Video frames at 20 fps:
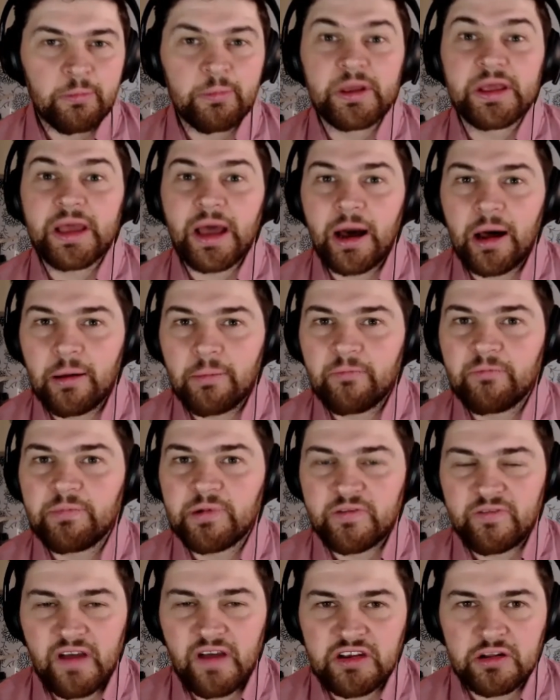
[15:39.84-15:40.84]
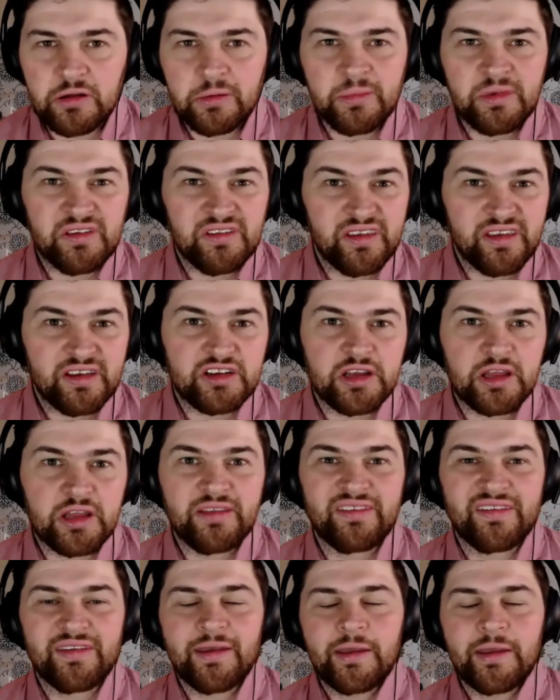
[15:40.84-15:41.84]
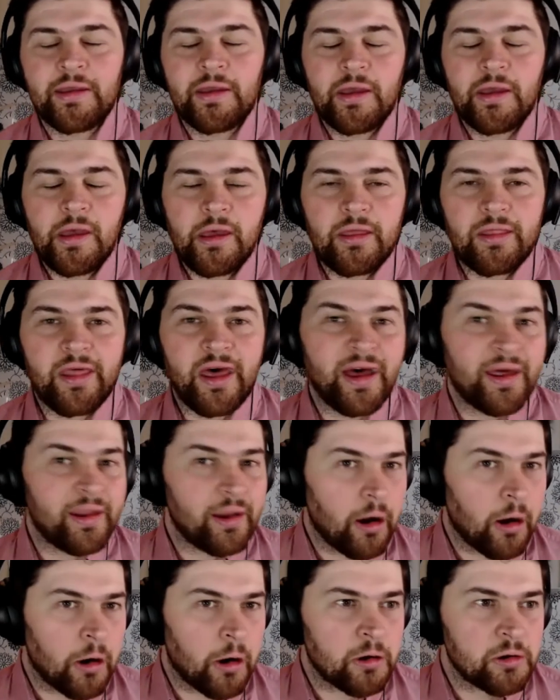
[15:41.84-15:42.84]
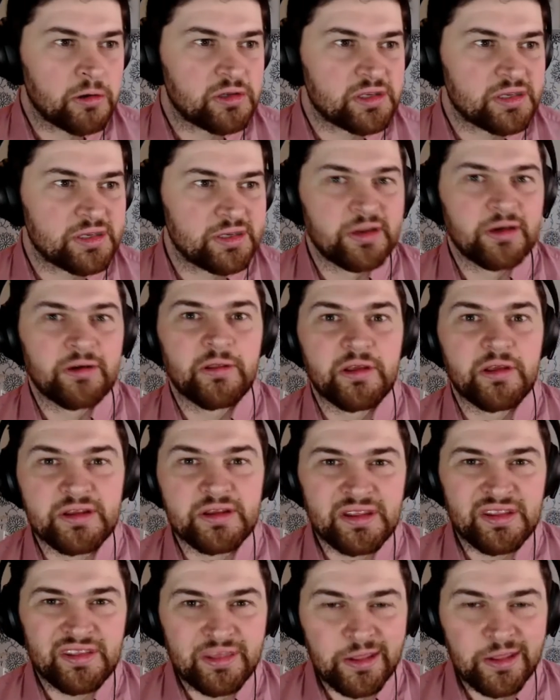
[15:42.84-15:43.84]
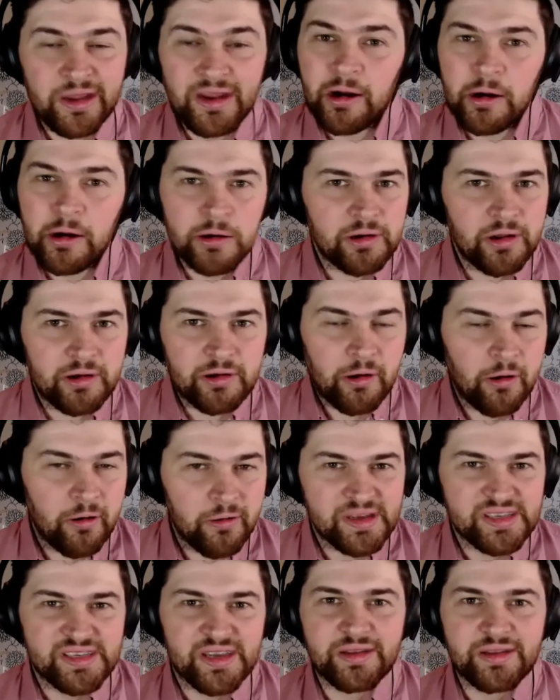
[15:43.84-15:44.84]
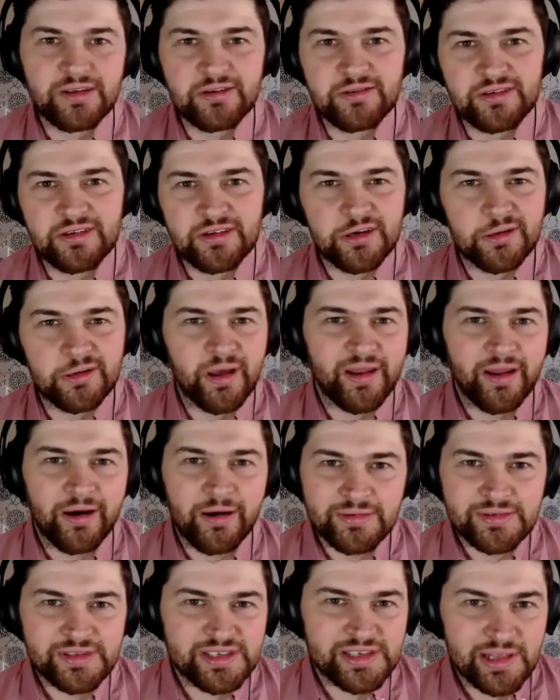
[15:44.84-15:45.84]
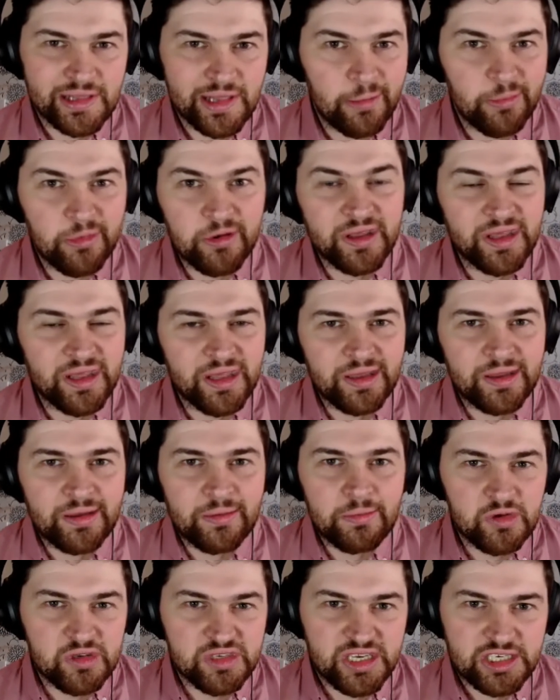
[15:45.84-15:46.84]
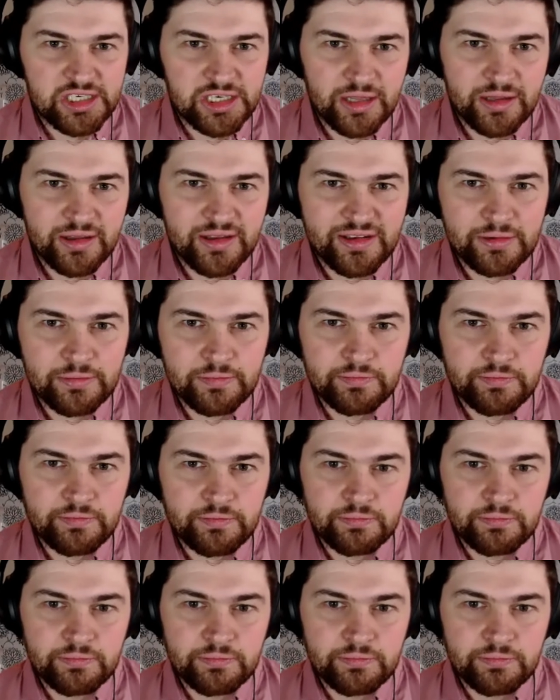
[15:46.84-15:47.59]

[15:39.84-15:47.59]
become professional musicians that aren't that aren't always on YouTube and aren't celebrity musicians?